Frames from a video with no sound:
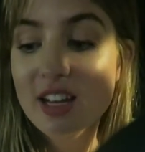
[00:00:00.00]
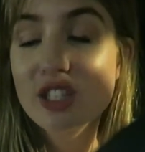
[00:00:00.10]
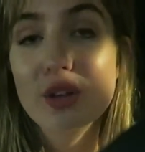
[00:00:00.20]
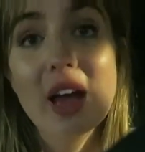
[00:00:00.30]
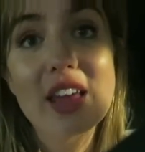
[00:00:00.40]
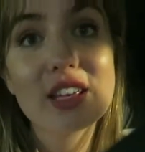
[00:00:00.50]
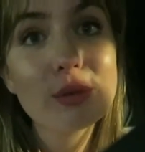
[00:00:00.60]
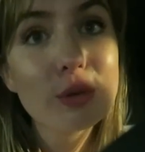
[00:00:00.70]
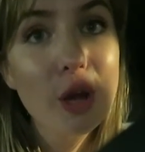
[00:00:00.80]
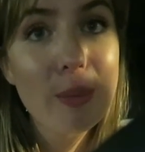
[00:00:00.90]
so yeah I think I'm
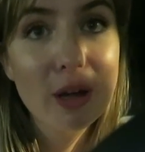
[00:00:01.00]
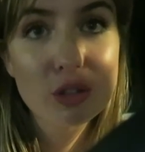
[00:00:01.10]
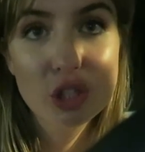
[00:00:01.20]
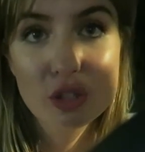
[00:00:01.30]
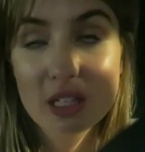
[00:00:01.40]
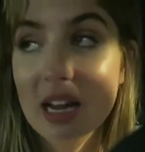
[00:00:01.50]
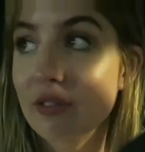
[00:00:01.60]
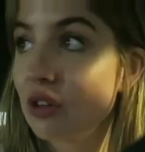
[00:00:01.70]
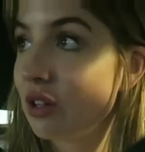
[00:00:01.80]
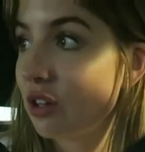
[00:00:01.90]
gonna go back on Tuesday and have
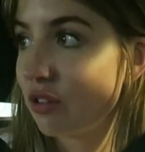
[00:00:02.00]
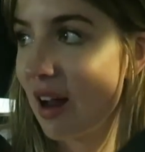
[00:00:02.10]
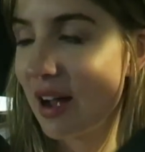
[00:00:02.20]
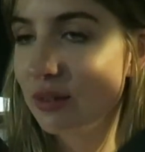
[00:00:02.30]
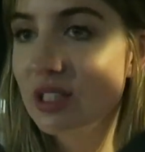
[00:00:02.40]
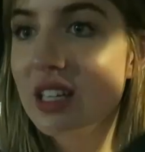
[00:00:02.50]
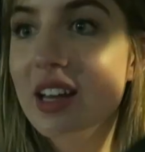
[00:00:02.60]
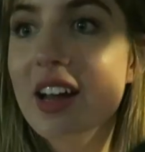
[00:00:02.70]
another look around